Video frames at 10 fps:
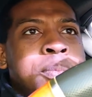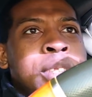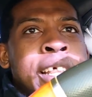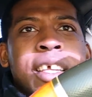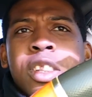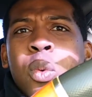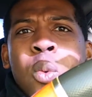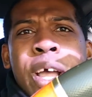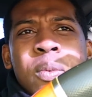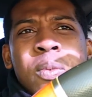I think the
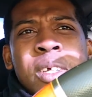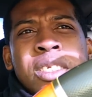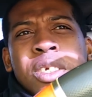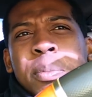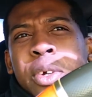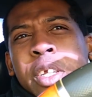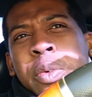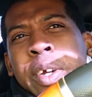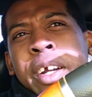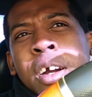white pretty
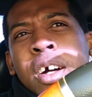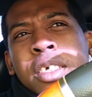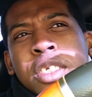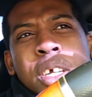rare also,